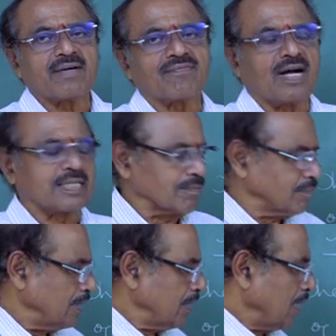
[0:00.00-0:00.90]
of atom,
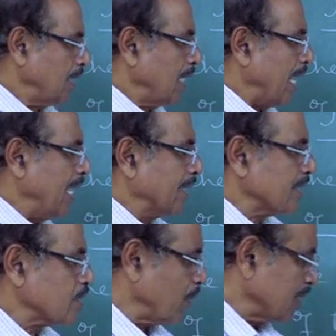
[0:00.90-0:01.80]
and
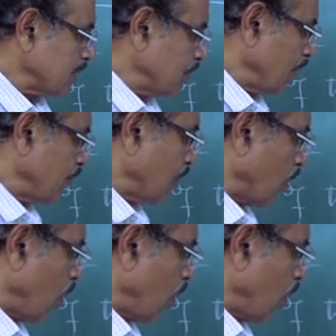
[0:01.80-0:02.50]
responsible for